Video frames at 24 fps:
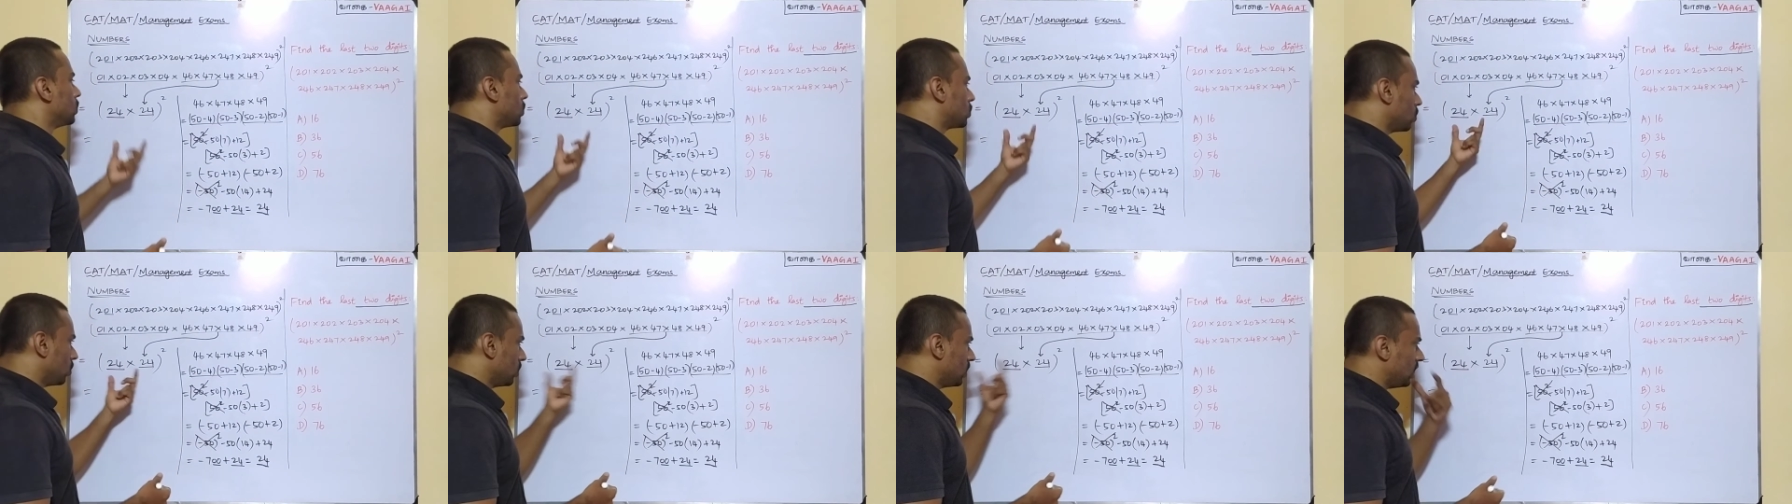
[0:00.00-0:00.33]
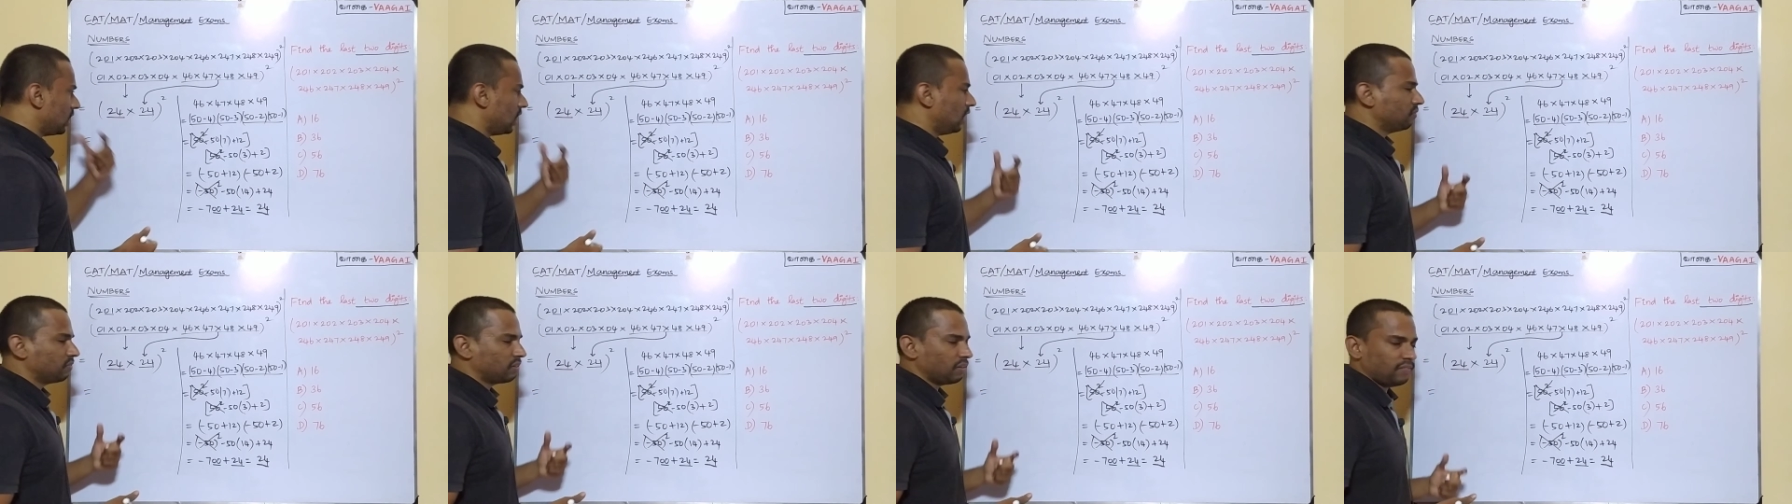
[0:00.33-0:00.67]
So
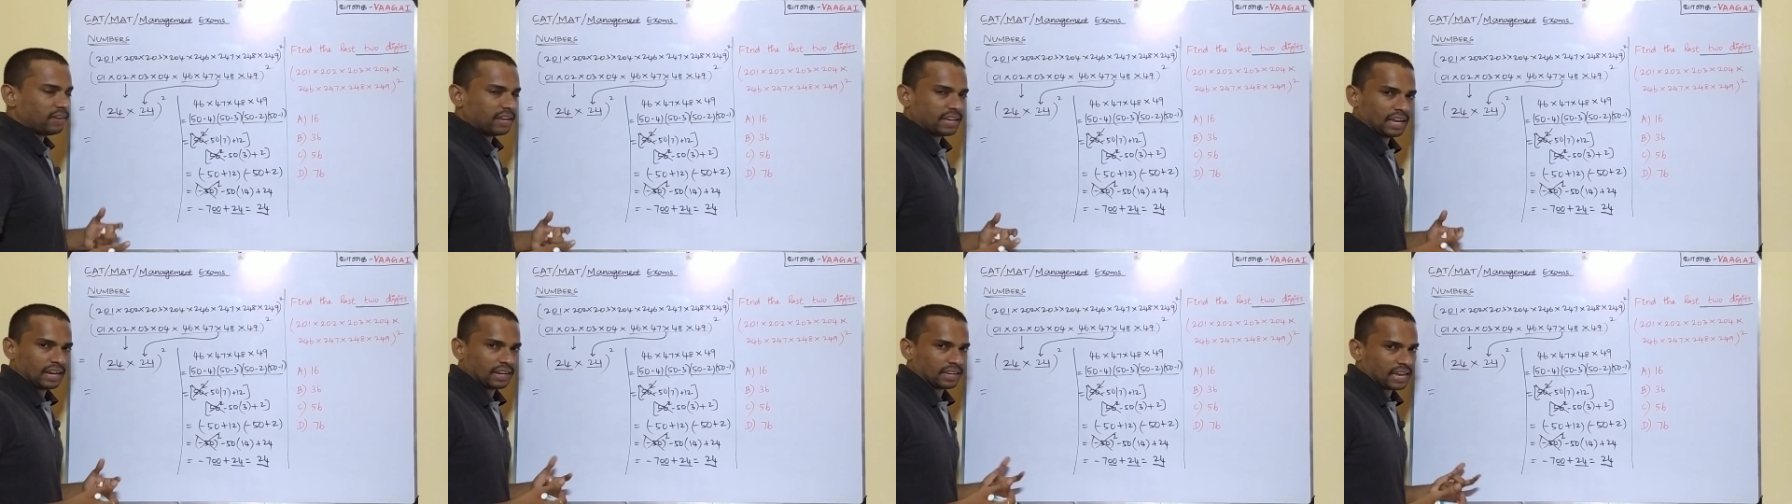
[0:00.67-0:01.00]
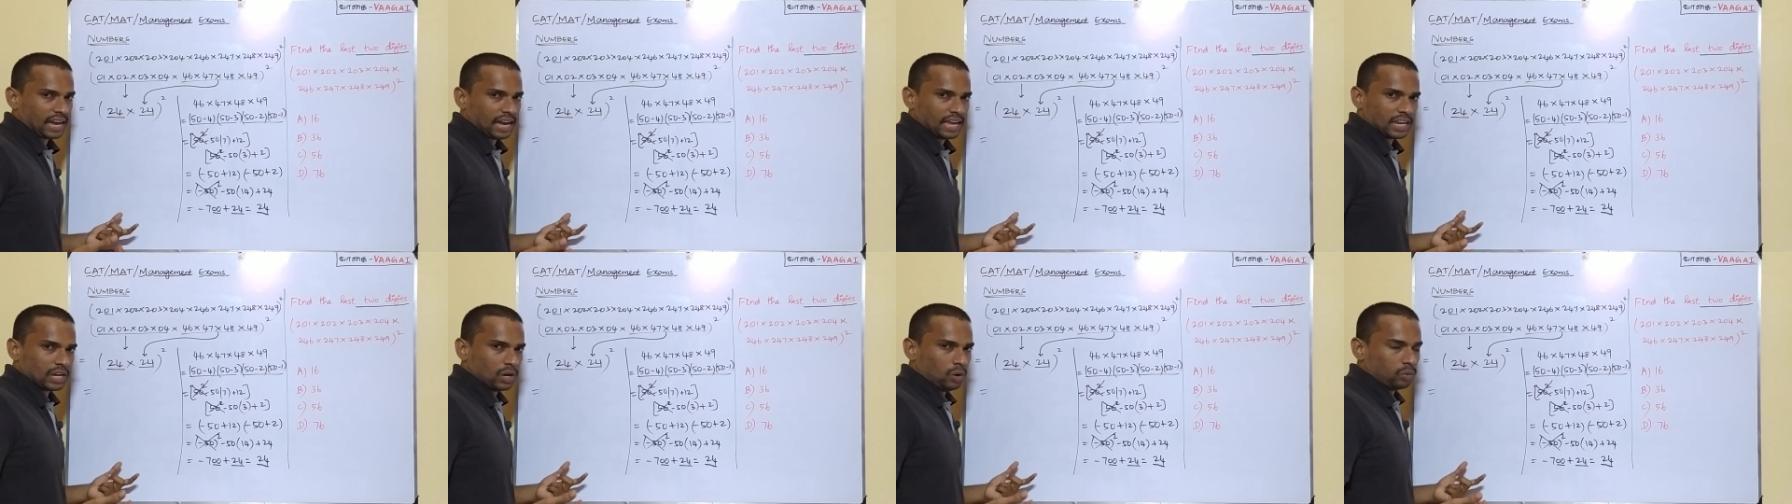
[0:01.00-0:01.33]
hereafter we can
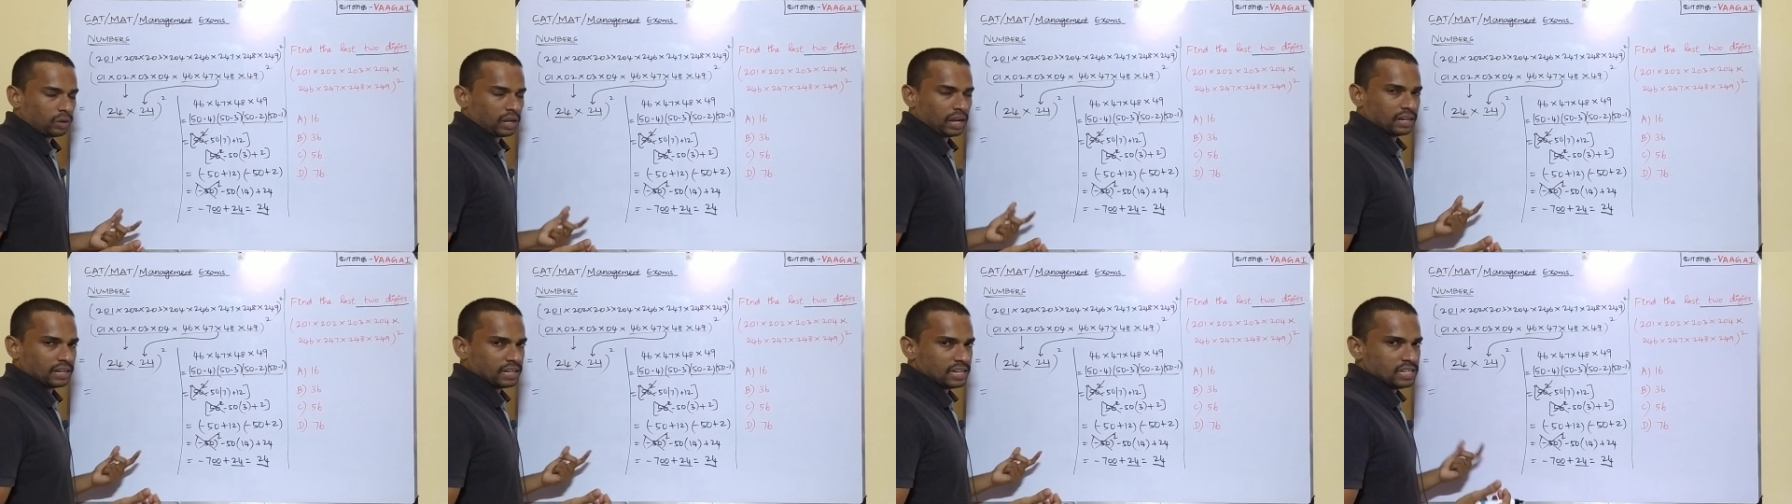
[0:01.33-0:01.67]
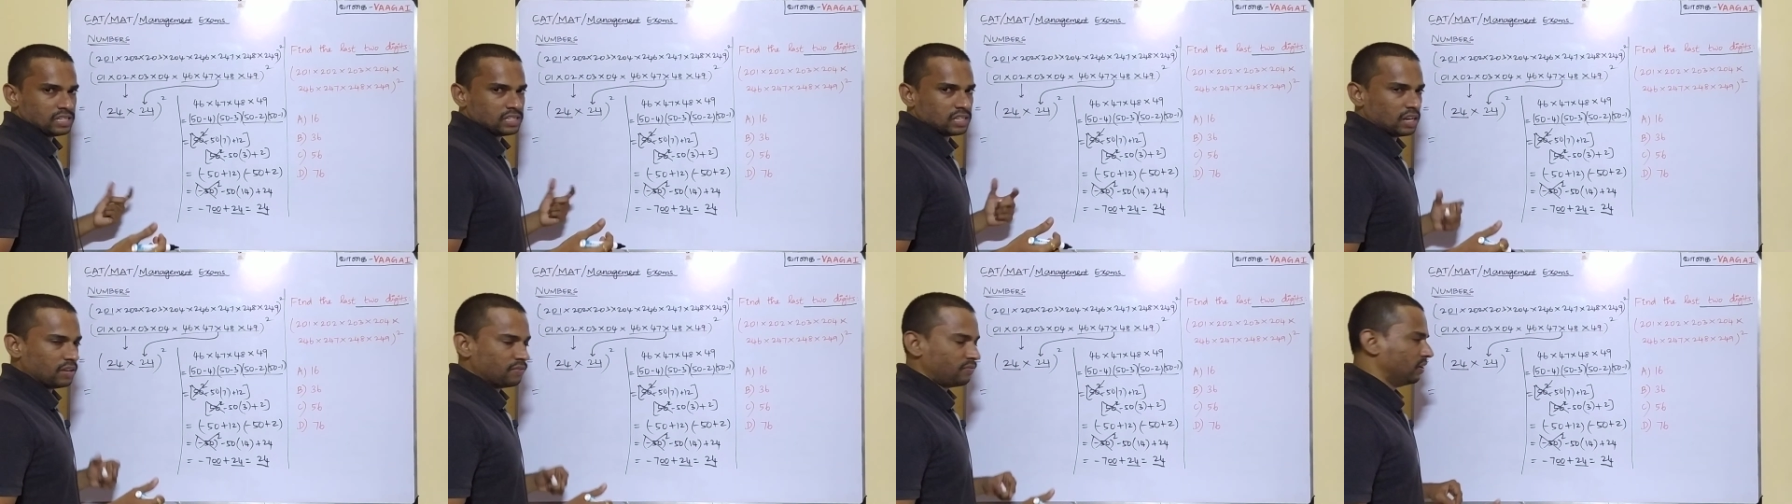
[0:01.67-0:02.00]
carry out and
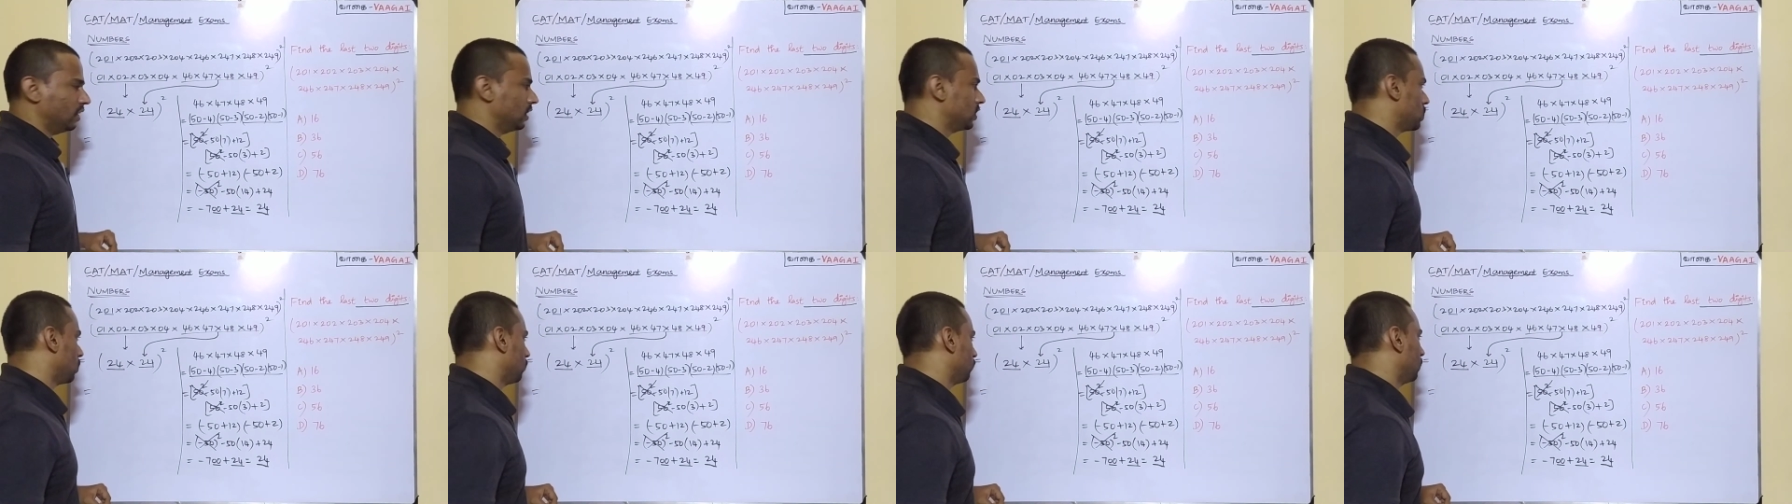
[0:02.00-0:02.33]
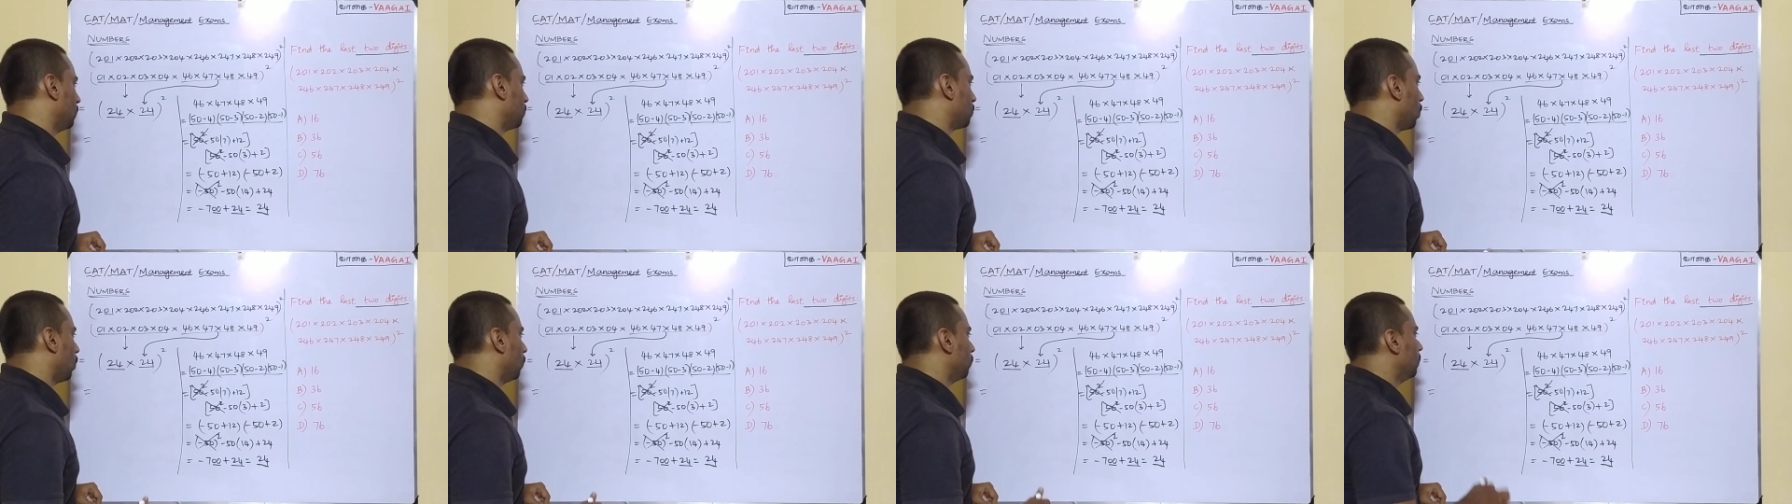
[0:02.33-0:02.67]
easily finish off
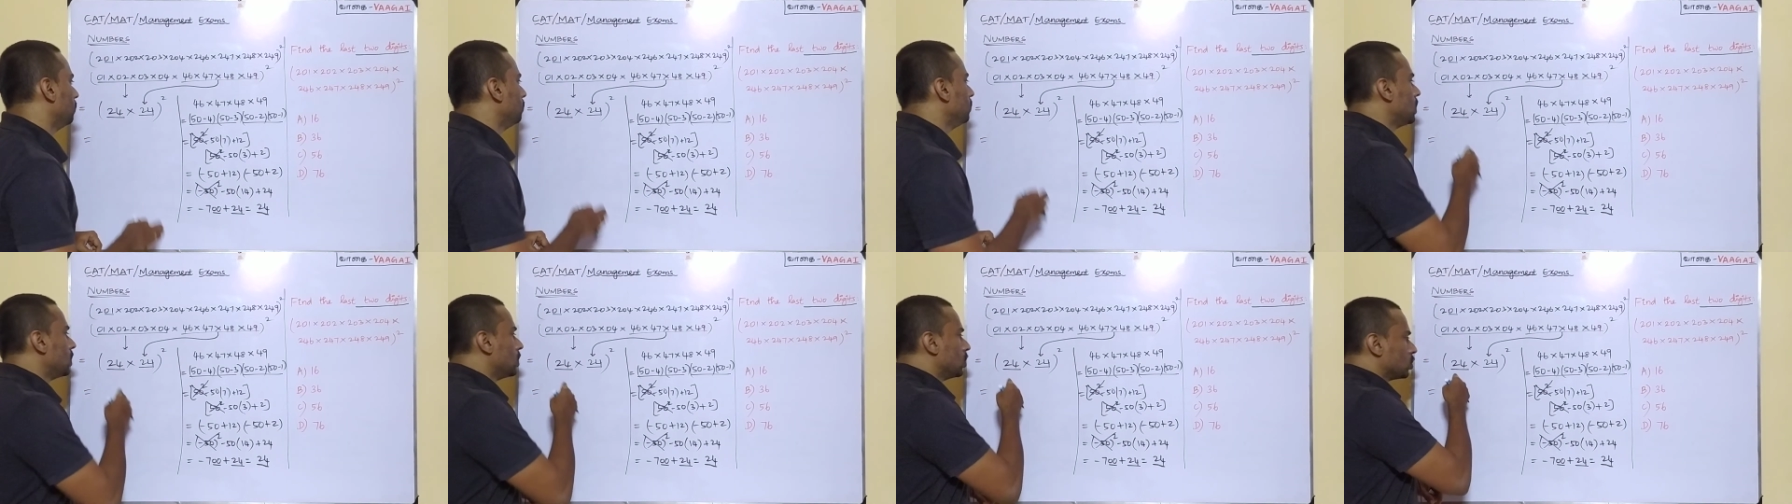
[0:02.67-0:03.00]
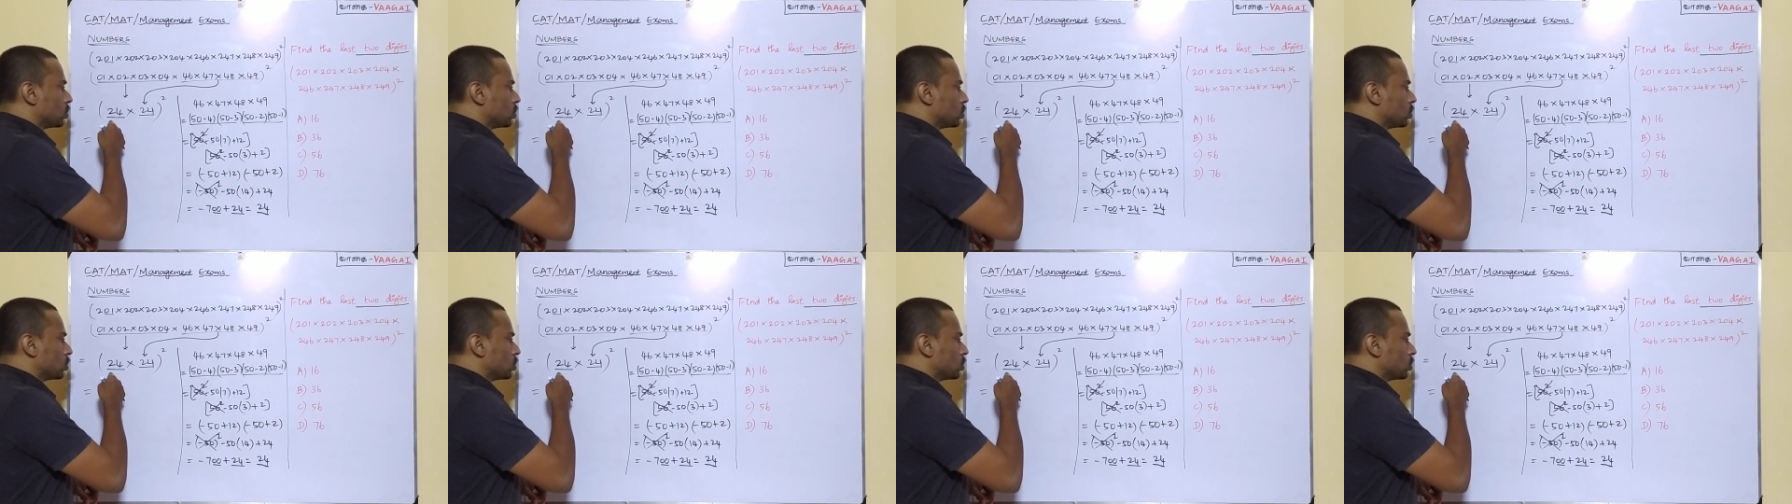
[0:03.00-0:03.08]
the problem.